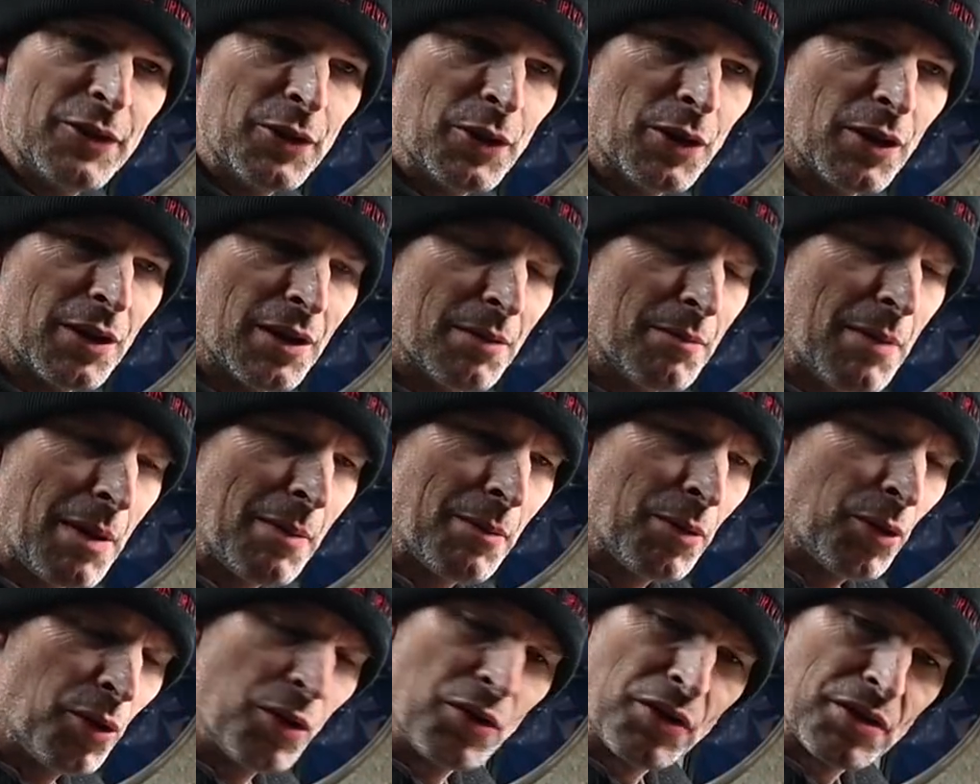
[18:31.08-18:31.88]
you are a
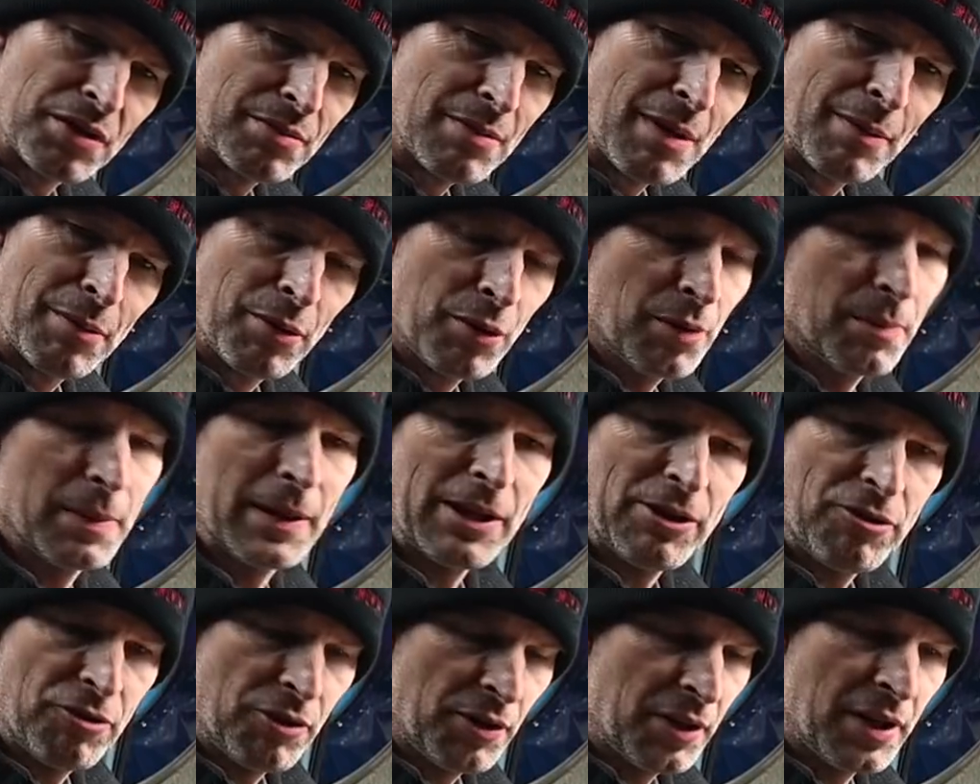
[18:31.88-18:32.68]
member or not a member or a
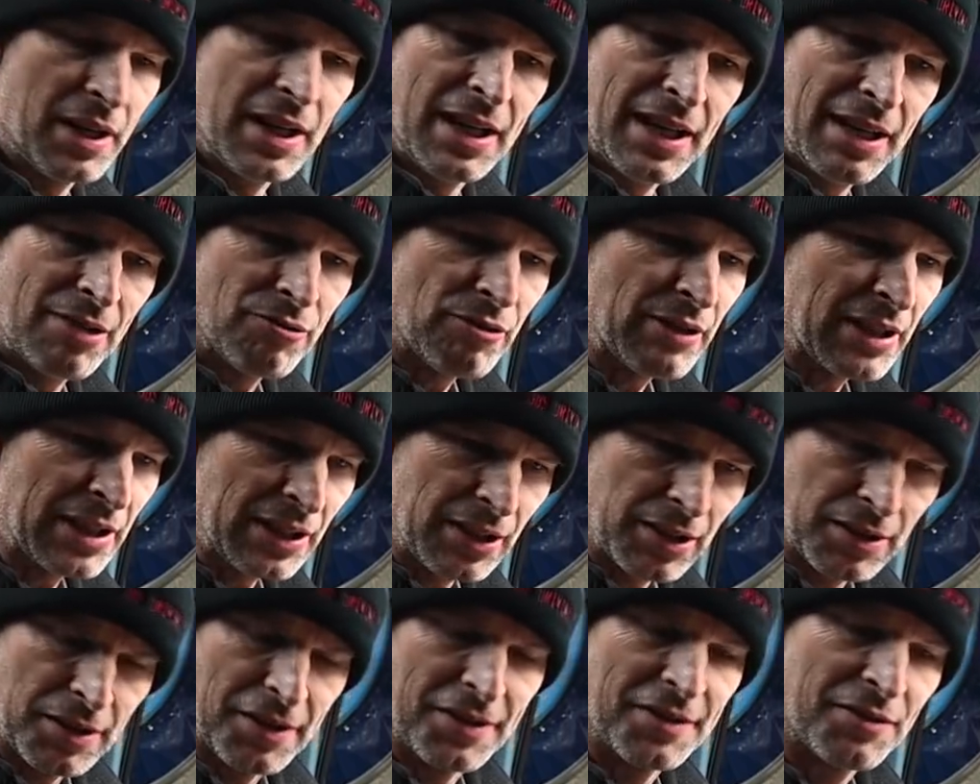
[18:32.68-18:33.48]
Patreon,
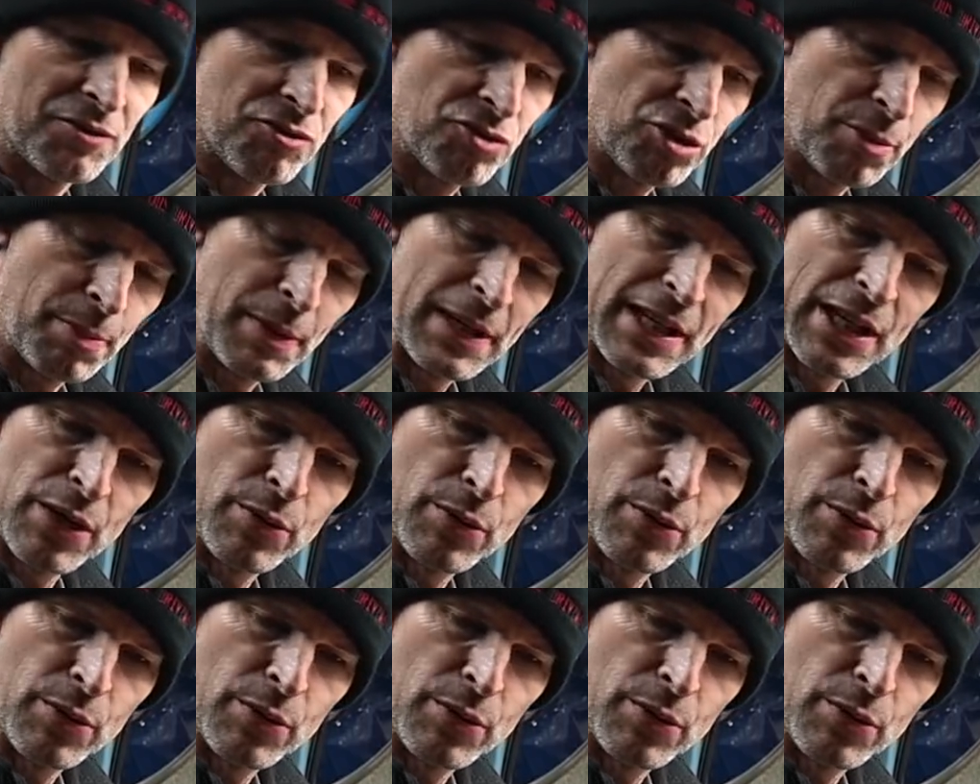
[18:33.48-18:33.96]
regardless, drop any